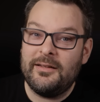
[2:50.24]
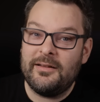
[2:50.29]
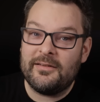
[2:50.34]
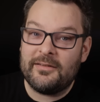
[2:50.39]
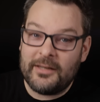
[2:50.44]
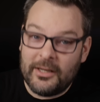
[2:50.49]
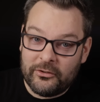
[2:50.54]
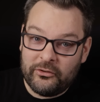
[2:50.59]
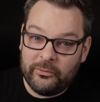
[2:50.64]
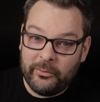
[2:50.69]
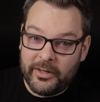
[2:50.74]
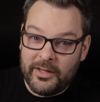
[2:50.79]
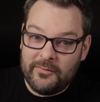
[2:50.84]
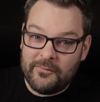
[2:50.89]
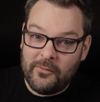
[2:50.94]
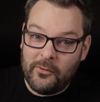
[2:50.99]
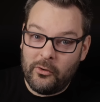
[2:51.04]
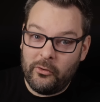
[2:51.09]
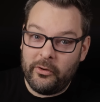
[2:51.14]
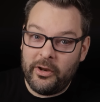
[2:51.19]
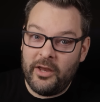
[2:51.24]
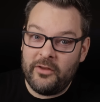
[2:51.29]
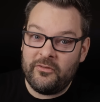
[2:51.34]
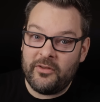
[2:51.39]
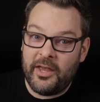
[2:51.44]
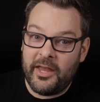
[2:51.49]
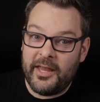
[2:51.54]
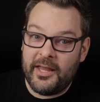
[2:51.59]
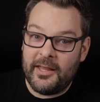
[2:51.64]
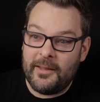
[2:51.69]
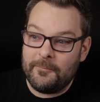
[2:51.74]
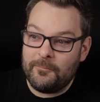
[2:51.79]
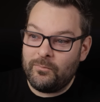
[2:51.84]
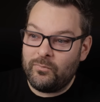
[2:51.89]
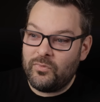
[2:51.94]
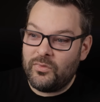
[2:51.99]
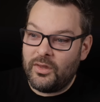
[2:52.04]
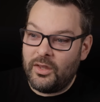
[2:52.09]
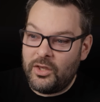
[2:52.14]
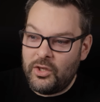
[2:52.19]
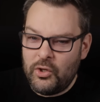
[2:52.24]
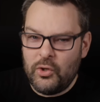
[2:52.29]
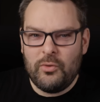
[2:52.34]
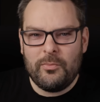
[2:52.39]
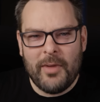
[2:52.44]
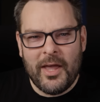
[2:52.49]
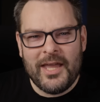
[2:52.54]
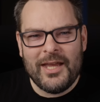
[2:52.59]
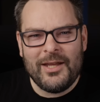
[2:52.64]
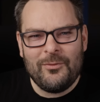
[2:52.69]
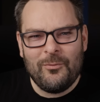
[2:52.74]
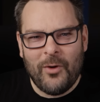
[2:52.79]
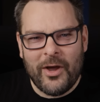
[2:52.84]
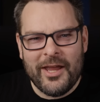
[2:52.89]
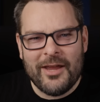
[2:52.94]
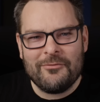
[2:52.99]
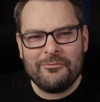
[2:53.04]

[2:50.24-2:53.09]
Slash 24 is a humane way